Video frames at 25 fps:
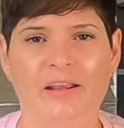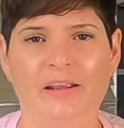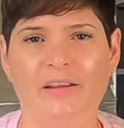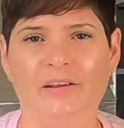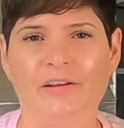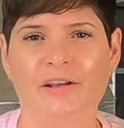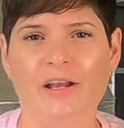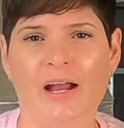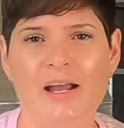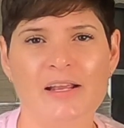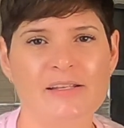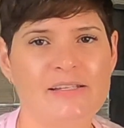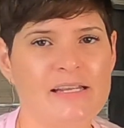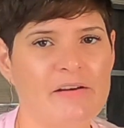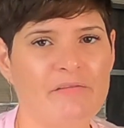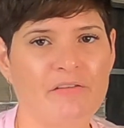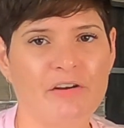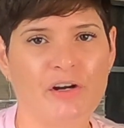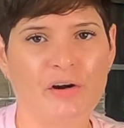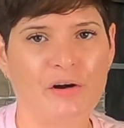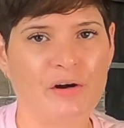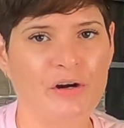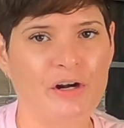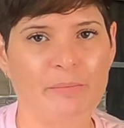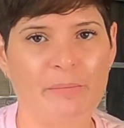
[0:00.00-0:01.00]
You guys haven't
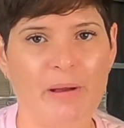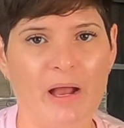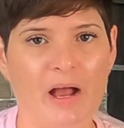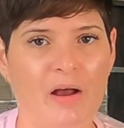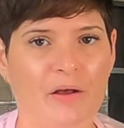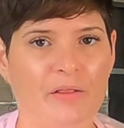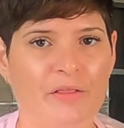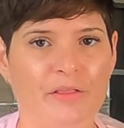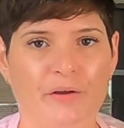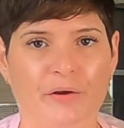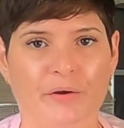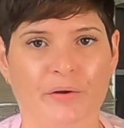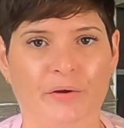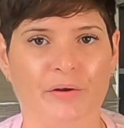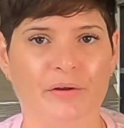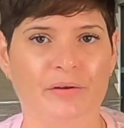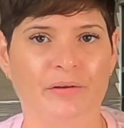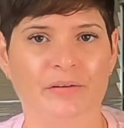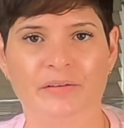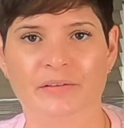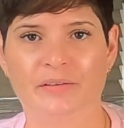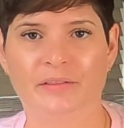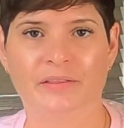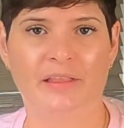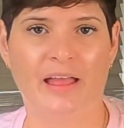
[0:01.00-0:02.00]
heard about the
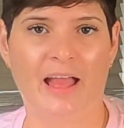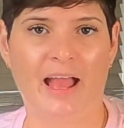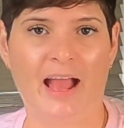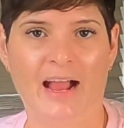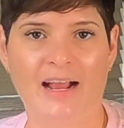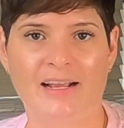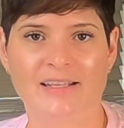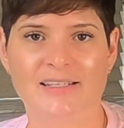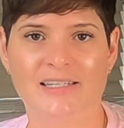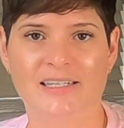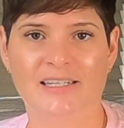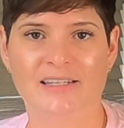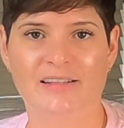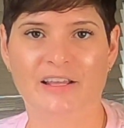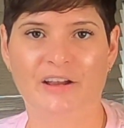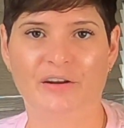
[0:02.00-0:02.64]
accident